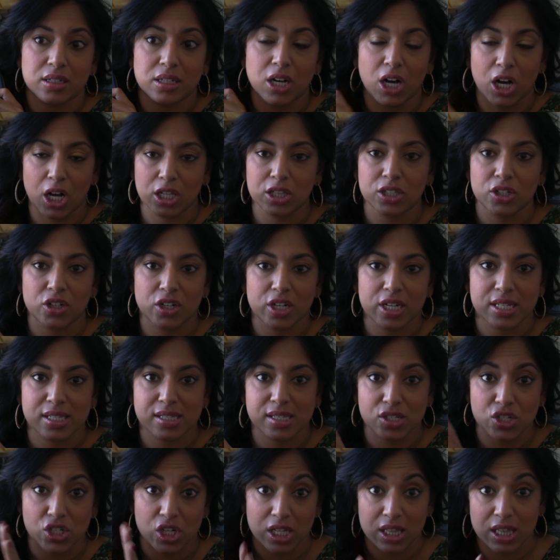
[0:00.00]
color is
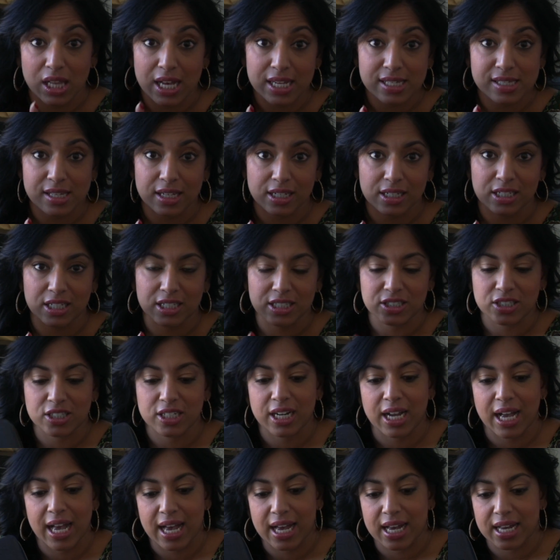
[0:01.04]
such a classic color
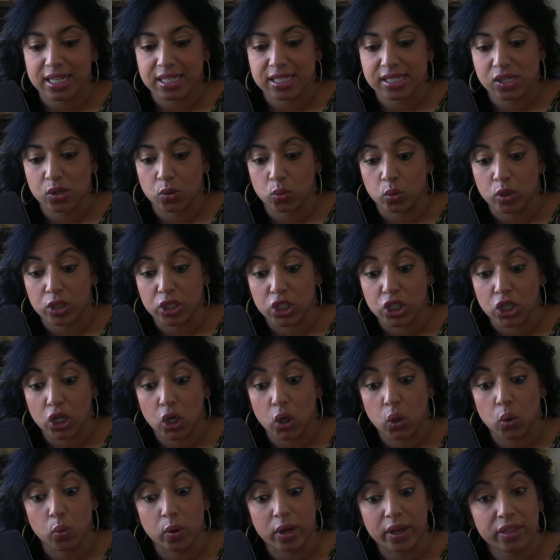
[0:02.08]
and would
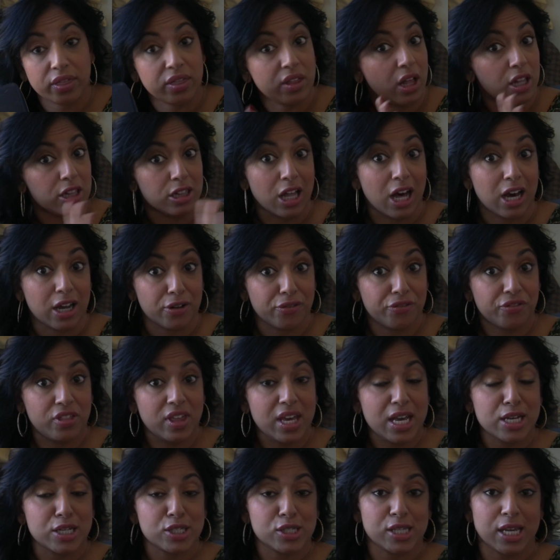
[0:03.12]
go with a lot of
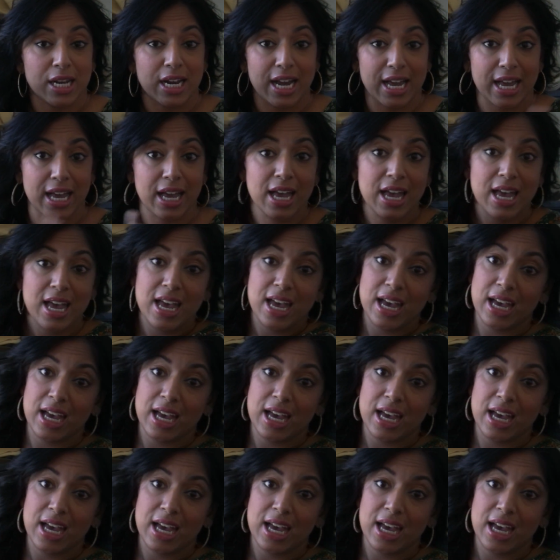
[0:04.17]
things and I